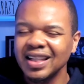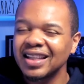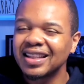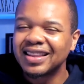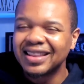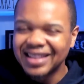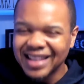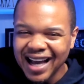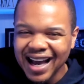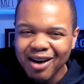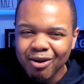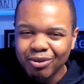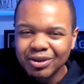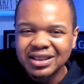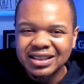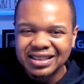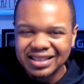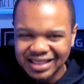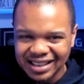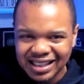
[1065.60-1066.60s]
That was
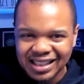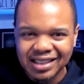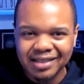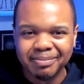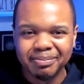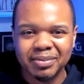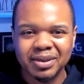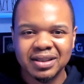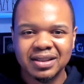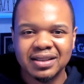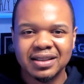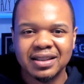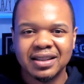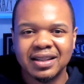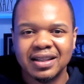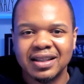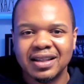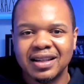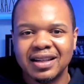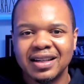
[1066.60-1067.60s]
deep.
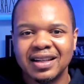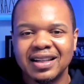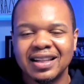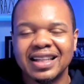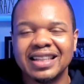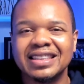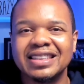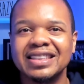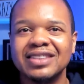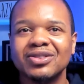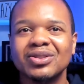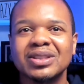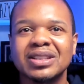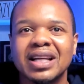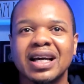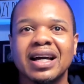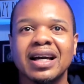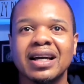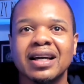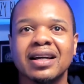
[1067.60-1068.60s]
Like she was
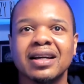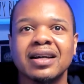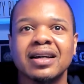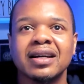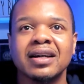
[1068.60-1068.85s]
like,